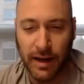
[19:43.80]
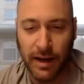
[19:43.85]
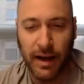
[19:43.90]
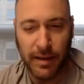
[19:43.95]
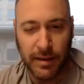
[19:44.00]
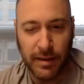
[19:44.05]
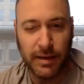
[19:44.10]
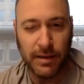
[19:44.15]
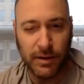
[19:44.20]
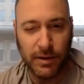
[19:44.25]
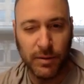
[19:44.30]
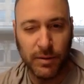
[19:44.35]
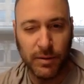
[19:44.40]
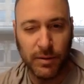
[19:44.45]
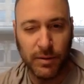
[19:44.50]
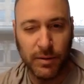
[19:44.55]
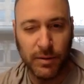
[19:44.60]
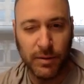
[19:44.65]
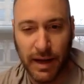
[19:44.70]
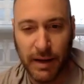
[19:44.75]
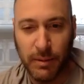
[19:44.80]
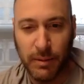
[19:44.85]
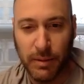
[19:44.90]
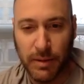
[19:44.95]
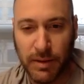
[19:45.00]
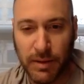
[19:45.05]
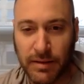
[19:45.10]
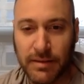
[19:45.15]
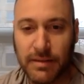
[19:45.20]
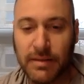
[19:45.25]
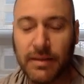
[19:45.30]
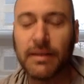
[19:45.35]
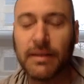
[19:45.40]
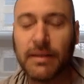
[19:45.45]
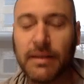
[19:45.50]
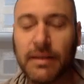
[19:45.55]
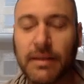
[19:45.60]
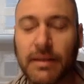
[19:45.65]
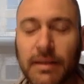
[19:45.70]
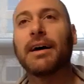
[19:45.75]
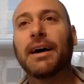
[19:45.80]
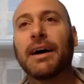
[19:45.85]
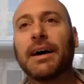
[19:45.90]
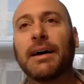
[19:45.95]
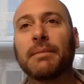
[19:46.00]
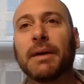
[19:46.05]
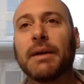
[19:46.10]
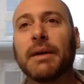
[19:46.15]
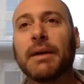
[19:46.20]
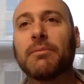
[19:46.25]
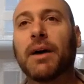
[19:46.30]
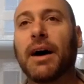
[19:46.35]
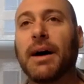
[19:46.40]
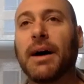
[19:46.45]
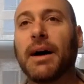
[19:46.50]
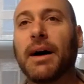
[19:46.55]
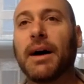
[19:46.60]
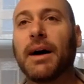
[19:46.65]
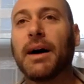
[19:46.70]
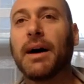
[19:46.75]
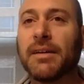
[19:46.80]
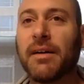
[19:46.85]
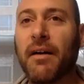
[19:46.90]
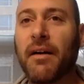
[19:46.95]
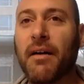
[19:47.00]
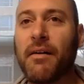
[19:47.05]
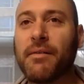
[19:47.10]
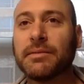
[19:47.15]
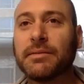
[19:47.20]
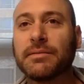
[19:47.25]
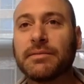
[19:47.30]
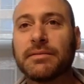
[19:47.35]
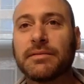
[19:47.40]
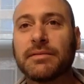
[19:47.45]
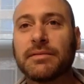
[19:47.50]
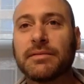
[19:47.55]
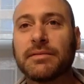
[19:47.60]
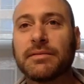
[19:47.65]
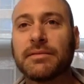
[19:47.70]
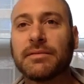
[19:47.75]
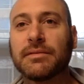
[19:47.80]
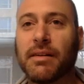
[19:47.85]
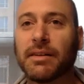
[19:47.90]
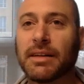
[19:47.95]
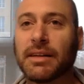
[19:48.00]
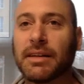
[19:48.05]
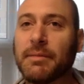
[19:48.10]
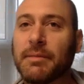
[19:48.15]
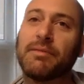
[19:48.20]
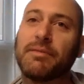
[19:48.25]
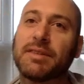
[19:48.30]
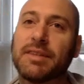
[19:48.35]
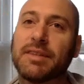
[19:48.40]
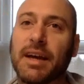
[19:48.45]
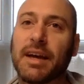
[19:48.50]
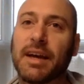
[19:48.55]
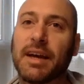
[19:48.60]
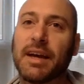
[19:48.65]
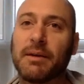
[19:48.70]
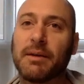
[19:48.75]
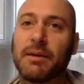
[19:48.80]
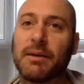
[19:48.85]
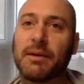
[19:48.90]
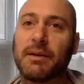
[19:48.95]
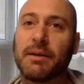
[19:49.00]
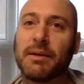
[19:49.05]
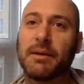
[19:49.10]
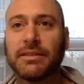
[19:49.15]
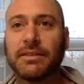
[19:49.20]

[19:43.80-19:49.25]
and I think you'll be okay with this. Hey, Rob, come here for a second, would you?